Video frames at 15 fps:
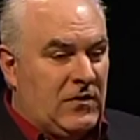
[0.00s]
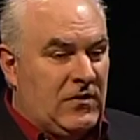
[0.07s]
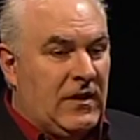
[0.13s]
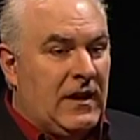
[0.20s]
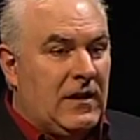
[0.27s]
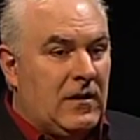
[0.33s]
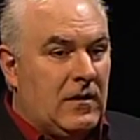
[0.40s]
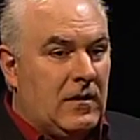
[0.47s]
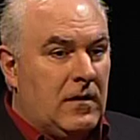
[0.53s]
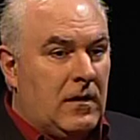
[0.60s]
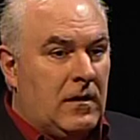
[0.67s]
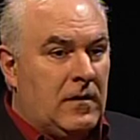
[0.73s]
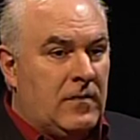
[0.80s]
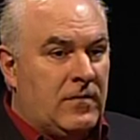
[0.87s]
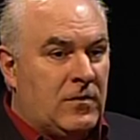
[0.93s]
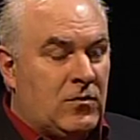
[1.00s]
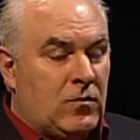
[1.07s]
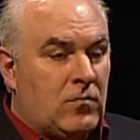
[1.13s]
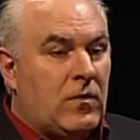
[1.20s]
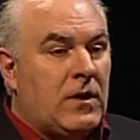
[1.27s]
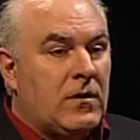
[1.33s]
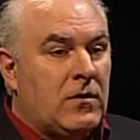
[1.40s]
said all the
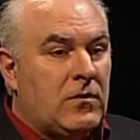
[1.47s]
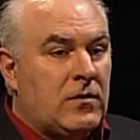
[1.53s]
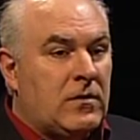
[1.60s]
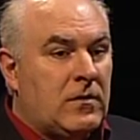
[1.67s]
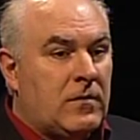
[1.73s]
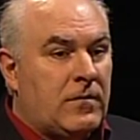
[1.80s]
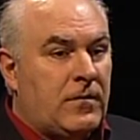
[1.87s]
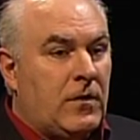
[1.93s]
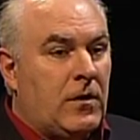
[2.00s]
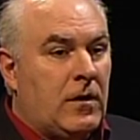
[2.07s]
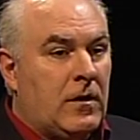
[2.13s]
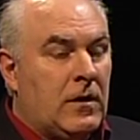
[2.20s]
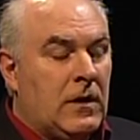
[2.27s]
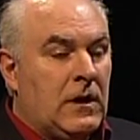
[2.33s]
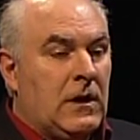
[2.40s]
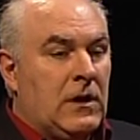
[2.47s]
official runners can defer